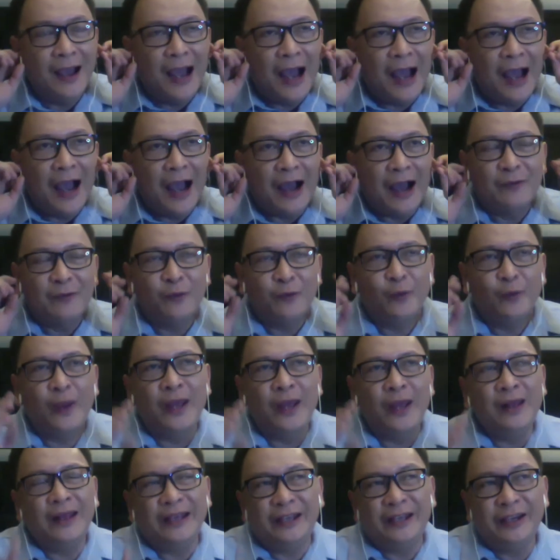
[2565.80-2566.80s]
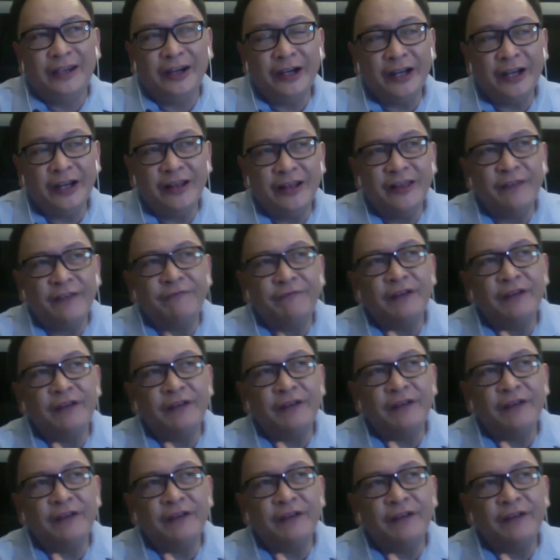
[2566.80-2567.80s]
in the
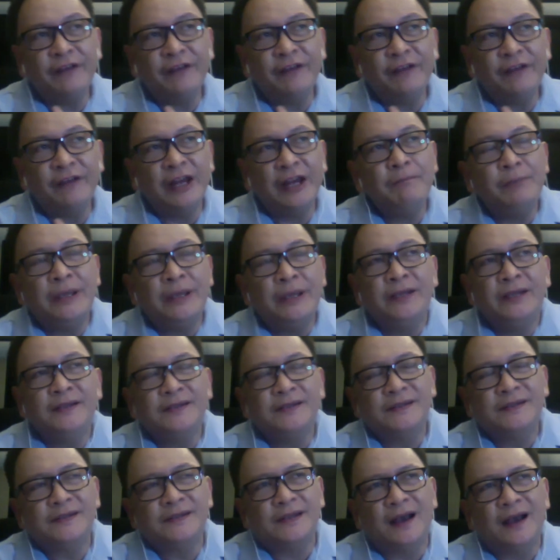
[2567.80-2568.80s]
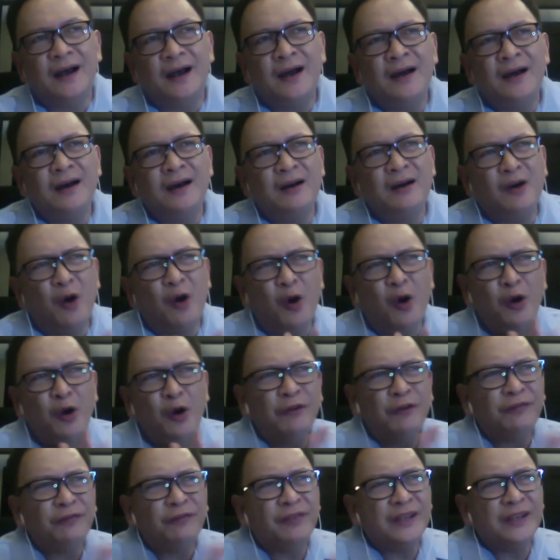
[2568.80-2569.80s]
Philippines,
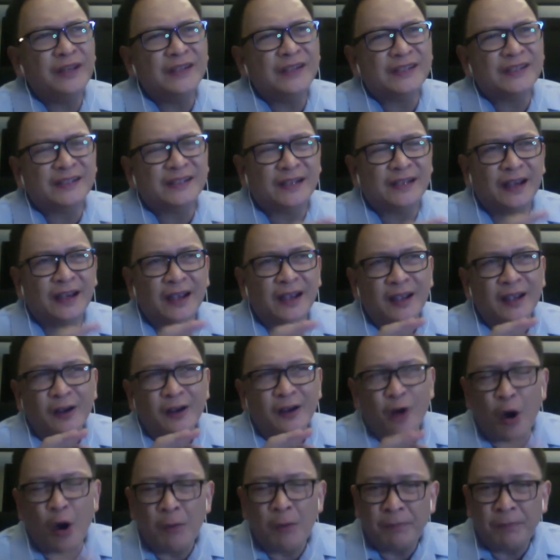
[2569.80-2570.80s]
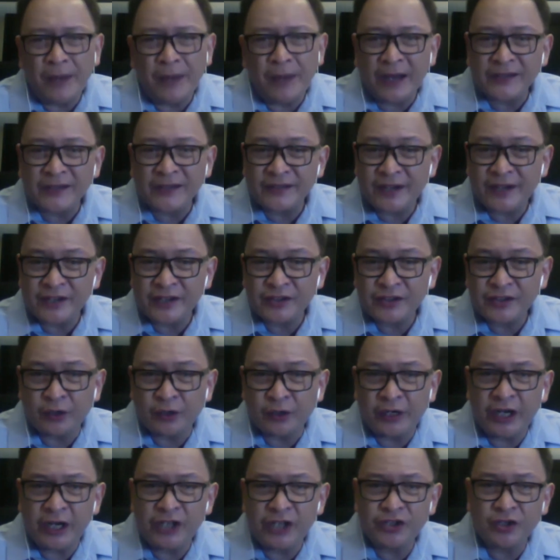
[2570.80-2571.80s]
all of these complex
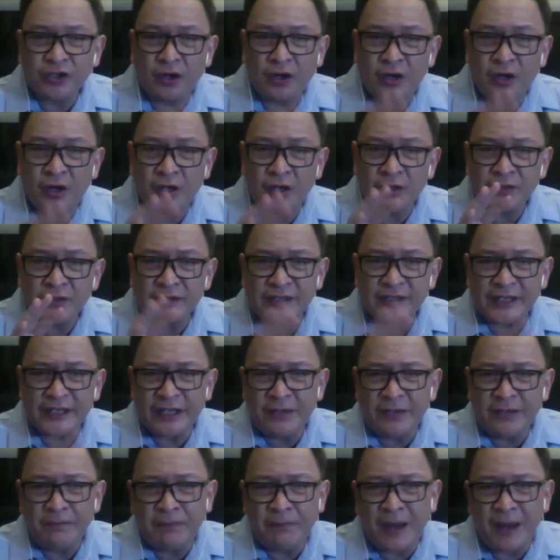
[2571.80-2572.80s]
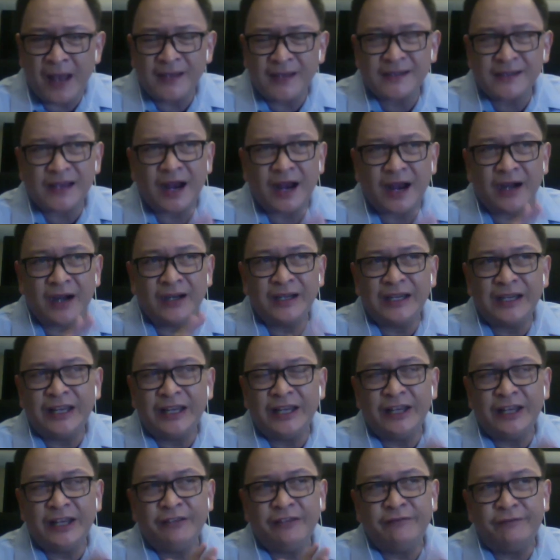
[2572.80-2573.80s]
restorations, implants are
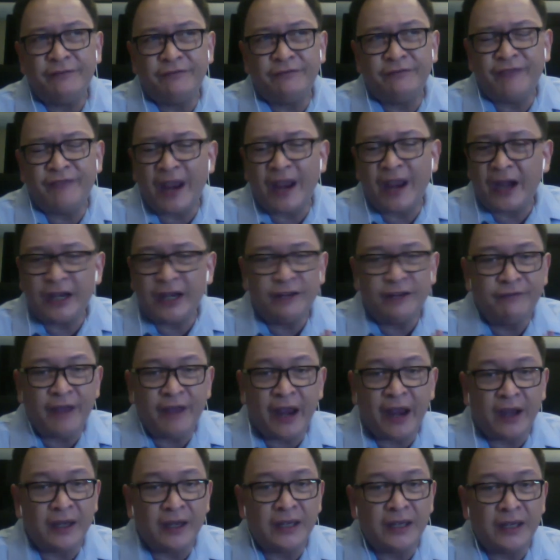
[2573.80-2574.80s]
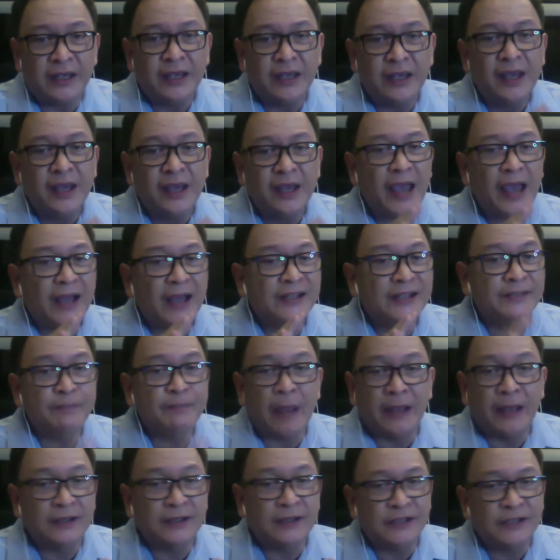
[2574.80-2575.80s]
really very, very
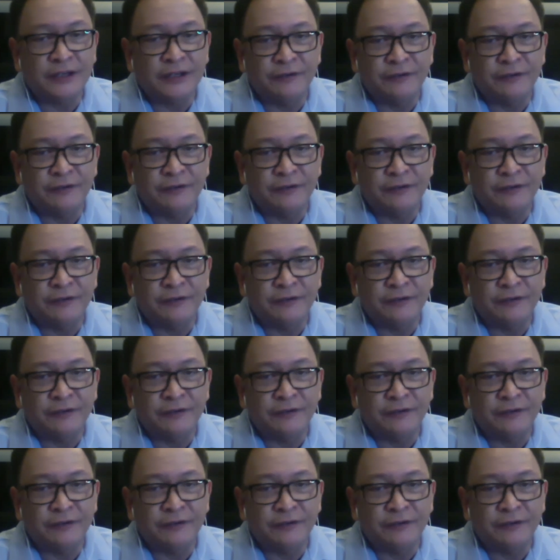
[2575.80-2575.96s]
expensive.